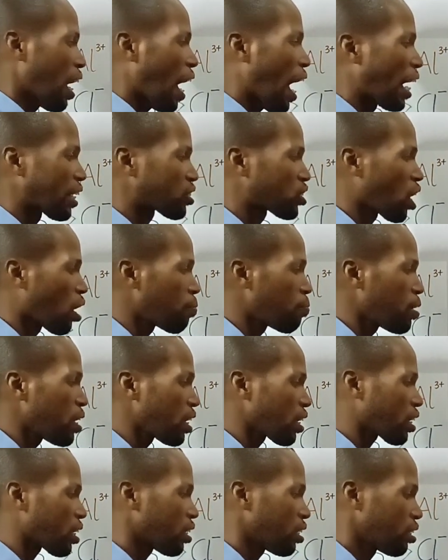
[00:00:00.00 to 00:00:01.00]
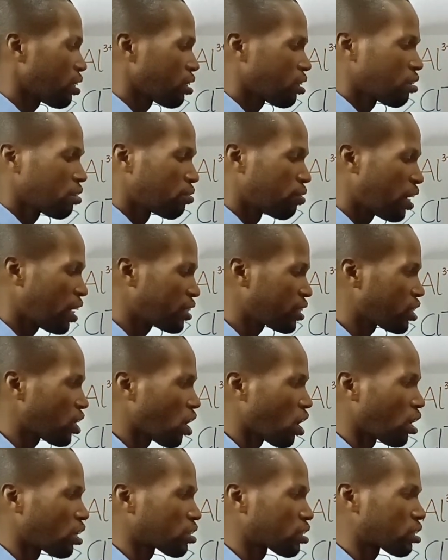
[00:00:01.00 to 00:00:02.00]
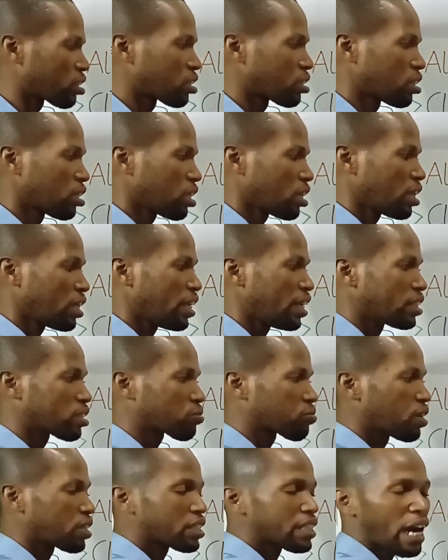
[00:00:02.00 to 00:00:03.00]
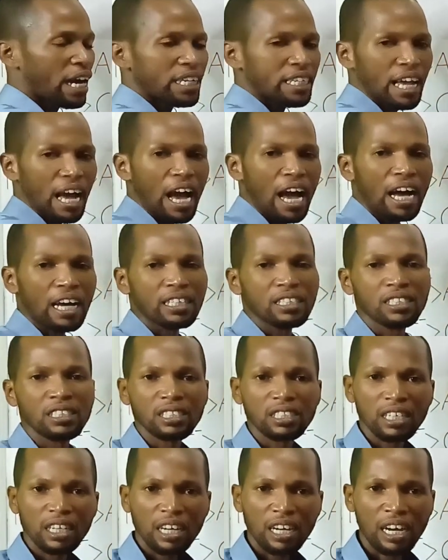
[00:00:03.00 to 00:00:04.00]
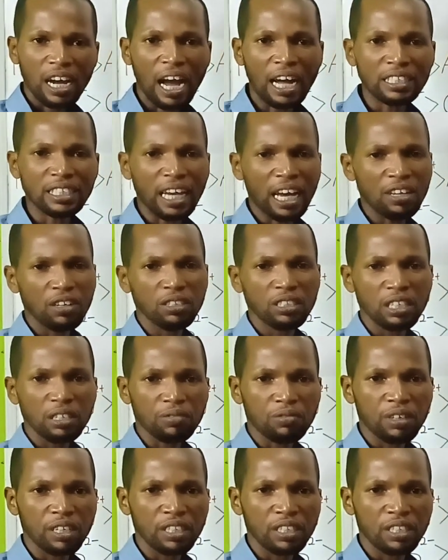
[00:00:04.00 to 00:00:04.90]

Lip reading: atomic radius is greater than cationic